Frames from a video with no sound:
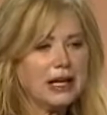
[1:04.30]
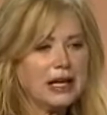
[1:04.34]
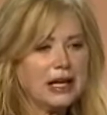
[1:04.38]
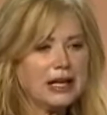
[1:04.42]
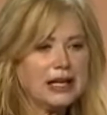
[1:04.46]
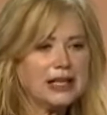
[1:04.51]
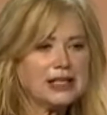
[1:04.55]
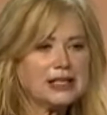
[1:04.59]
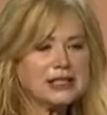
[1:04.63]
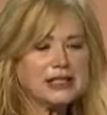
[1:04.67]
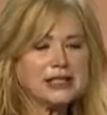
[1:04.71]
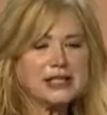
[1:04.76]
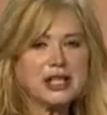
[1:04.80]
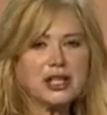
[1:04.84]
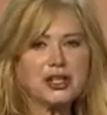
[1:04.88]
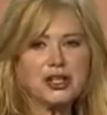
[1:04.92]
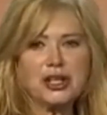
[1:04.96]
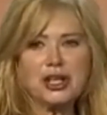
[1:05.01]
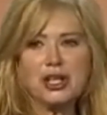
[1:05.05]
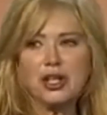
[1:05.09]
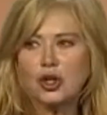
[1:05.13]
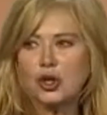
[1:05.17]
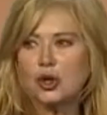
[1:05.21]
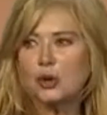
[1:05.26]
Let's tell
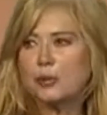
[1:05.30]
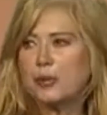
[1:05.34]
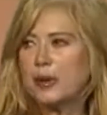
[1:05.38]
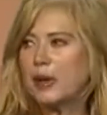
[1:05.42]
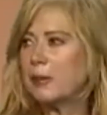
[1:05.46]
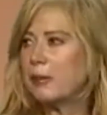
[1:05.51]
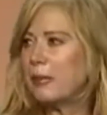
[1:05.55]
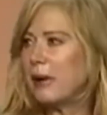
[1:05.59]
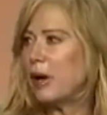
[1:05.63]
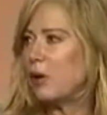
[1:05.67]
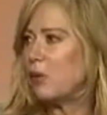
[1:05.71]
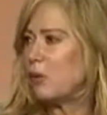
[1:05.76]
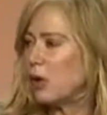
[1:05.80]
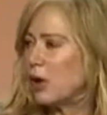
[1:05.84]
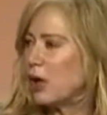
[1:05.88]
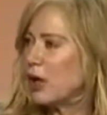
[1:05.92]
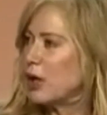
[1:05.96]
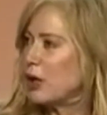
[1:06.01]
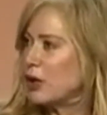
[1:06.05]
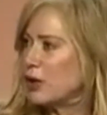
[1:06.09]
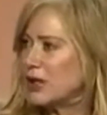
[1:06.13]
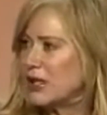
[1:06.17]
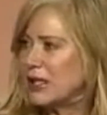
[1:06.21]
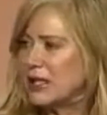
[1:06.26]
you a little bit about what
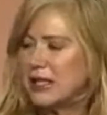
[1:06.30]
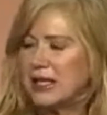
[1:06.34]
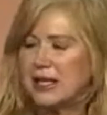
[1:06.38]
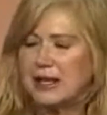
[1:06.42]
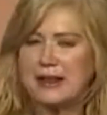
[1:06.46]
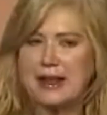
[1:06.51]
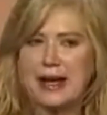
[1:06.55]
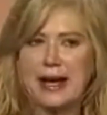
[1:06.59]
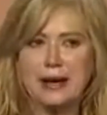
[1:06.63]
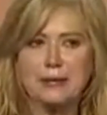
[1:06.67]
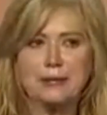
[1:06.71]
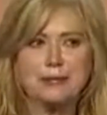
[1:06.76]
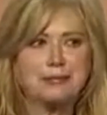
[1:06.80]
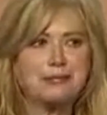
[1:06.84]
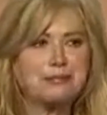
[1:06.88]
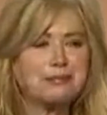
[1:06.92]
goes into that.